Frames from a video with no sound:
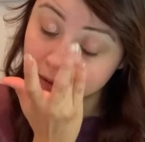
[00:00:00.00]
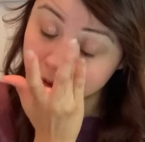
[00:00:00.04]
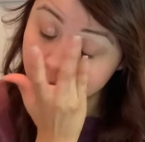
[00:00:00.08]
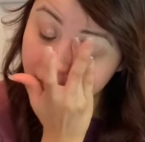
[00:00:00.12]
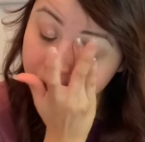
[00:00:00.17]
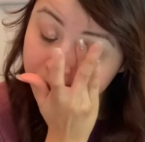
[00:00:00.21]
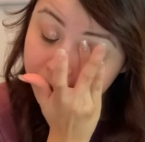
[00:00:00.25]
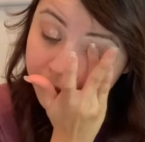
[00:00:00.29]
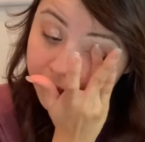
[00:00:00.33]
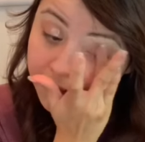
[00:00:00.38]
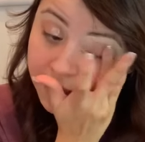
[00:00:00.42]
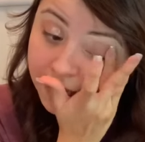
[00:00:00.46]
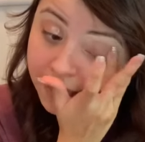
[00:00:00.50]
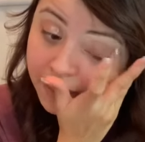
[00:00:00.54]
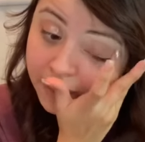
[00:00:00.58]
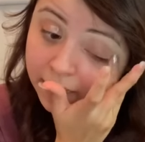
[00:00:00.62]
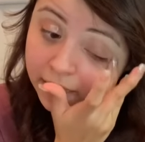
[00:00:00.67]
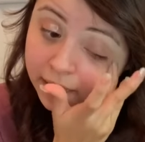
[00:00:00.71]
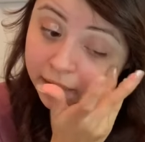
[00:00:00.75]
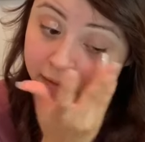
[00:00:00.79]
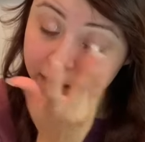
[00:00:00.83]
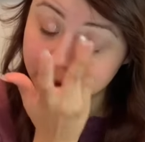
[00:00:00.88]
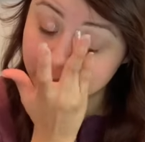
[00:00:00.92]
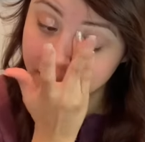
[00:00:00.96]
And
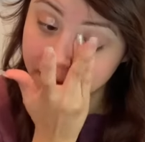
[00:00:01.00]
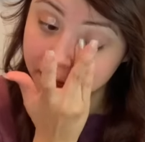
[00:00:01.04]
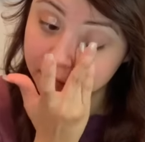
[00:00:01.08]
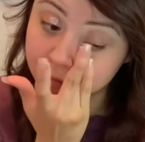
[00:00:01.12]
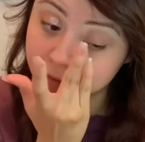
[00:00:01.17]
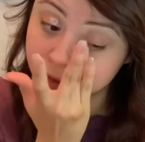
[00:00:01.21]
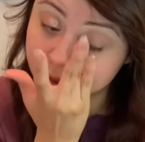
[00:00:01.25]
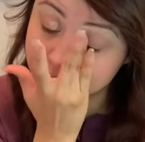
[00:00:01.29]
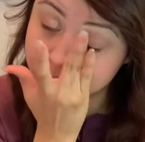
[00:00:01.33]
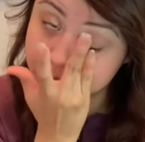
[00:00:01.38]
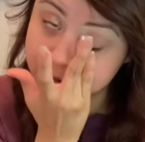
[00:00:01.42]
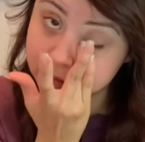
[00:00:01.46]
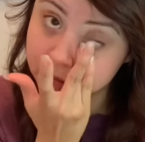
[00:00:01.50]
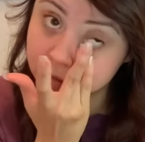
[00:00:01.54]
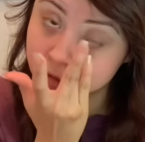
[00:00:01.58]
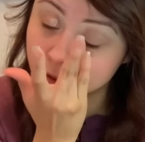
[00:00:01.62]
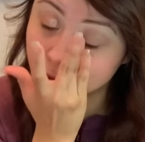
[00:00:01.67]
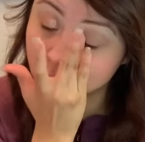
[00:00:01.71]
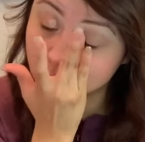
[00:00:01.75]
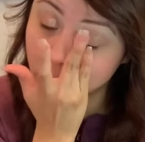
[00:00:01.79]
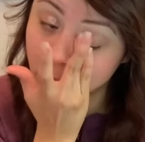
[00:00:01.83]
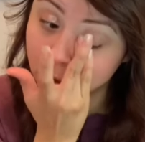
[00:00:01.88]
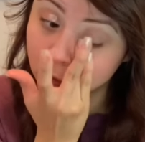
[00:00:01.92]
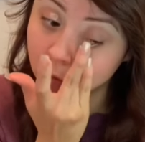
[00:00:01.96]
like they did the
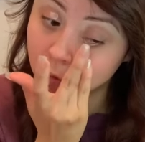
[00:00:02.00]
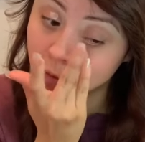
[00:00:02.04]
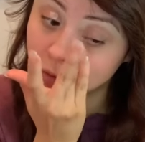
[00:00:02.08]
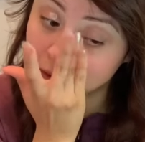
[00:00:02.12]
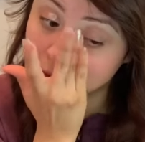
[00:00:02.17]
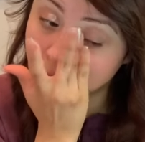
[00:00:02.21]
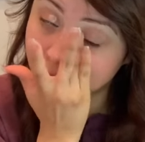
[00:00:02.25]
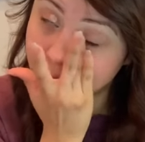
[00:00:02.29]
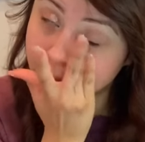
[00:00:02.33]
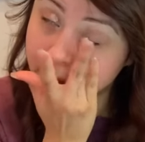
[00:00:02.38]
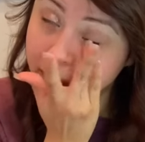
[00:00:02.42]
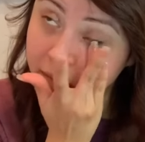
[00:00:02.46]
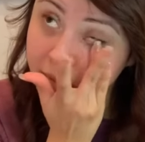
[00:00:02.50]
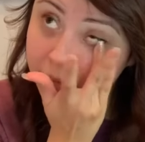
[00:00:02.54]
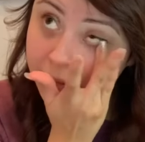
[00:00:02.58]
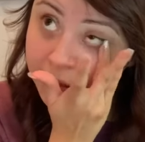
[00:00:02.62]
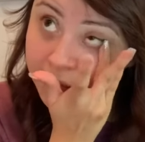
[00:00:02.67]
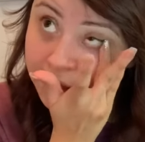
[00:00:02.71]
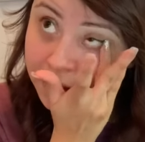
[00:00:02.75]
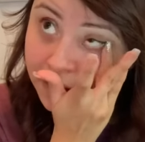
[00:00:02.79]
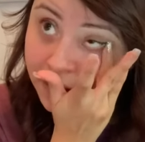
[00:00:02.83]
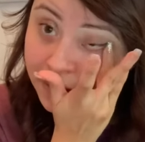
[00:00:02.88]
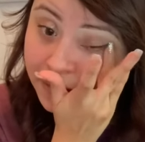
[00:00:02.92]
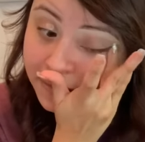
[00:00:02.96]
whole like
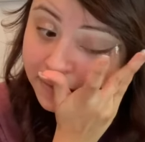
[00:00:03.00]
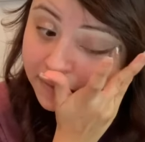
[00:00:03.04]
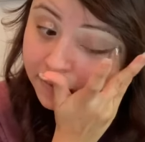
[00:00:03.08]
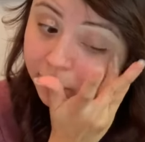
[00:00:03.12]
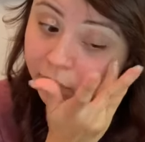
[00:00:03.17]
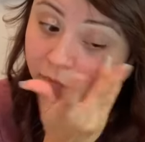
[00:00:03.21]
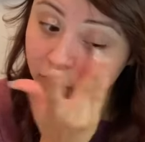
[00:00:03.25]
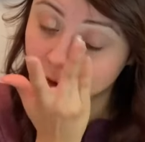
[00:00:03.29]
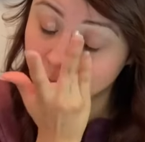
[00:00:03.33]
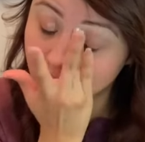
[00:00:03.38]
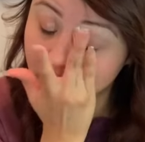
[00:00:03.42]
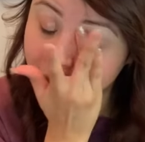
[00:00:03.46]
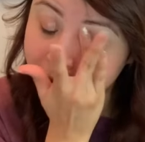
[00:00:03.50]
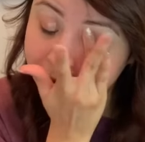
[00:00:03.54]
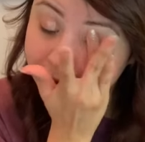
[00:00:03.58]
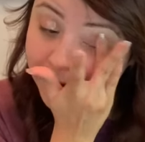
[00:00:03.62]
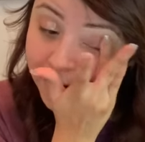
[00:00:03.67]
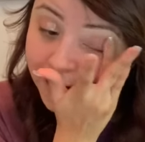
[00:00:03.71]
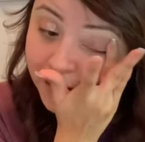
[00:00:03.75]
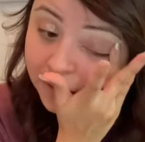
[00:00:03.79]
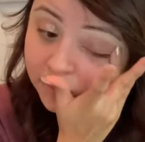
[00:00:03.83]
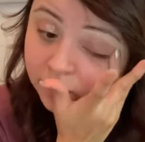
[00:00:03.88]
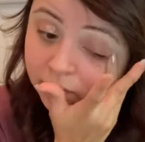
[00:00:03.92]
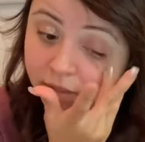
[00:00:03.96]
letting them cry it
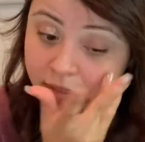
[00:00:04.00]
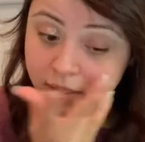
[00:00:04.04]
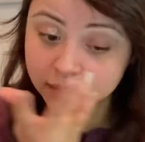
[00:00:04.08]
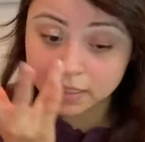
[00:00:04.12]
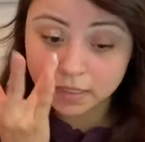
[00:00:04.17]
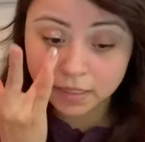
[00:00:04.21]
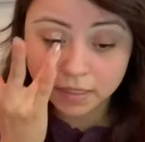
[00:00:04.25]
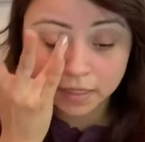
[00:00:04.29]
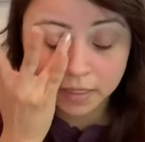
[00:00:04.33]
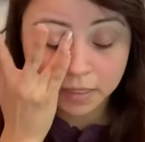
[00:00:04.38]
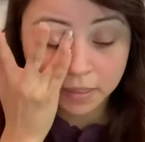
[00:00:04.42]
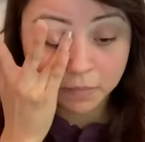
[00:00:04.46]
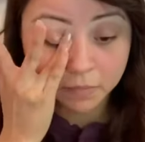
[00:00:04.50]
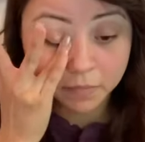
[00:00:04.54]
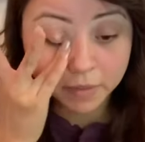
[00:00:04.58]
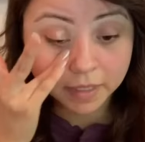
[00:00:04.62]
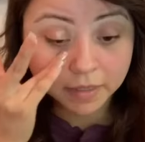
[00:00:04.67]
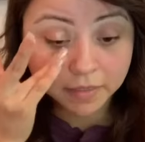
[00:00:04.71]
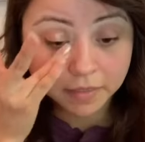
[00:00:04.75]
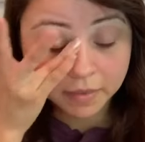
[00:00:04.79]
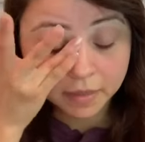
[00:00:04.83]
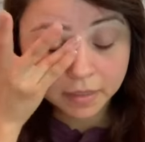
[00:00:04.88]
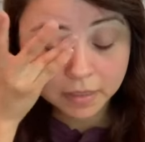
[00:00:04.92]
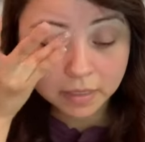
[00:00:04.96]
out thing
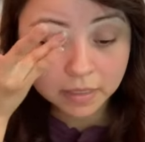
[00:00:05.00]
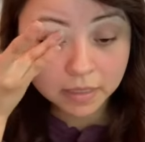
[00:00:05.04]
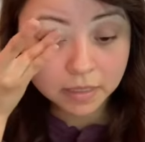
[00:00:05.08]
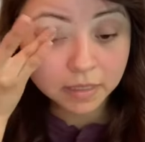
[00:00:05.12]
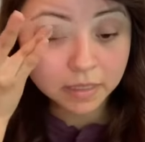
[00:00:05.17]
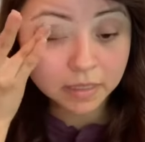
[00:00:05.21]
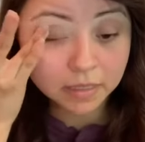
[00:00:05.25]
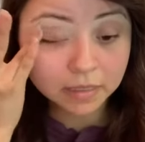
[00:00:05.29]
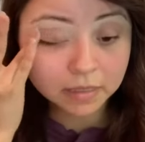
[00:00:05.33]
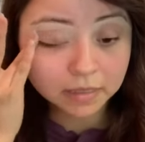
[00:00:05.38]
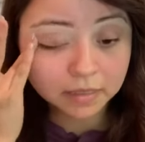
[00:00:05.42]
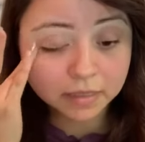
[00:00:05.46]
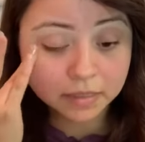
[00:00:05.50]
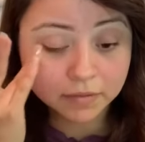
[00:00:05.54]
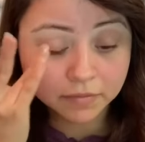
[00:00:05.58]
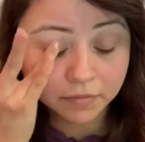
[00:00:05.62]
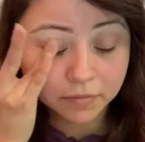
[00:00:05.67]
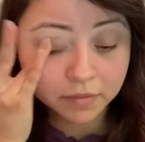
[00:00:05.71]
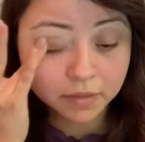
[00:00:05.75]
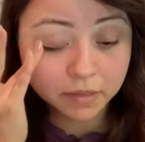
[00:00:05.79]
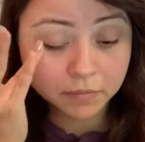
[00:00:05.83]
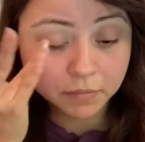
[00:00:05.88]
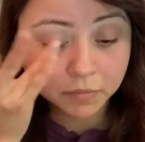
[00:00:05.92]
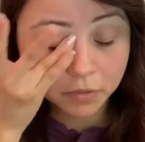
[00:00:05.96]
method and
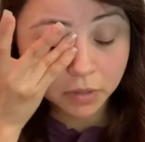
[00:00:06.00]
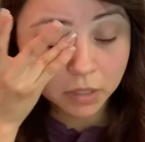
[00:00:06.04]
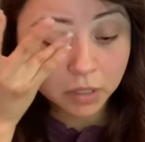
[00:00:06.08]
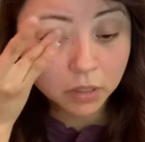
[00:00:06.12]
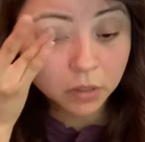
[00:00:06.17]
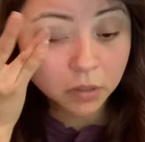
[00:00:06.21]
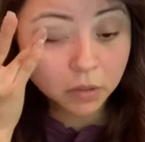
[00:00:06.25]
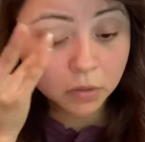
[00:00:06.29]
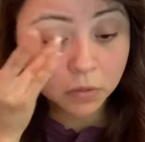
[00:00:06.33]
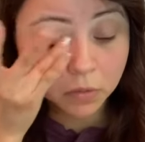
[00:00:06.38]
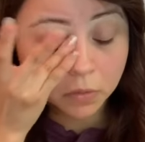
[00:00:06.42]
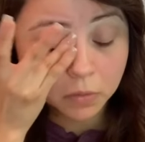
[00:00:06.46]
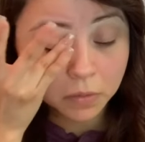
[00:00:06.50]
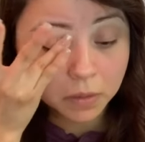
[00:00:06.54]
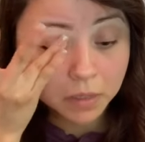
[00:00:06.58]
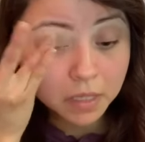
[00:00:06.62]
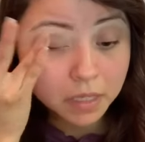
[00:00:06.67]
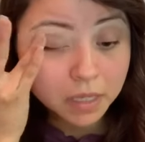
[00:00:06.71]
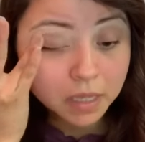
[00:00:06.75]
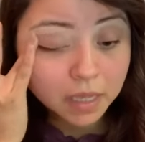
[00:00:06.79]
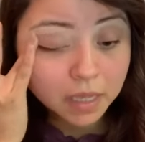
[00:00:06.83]
leaving them alone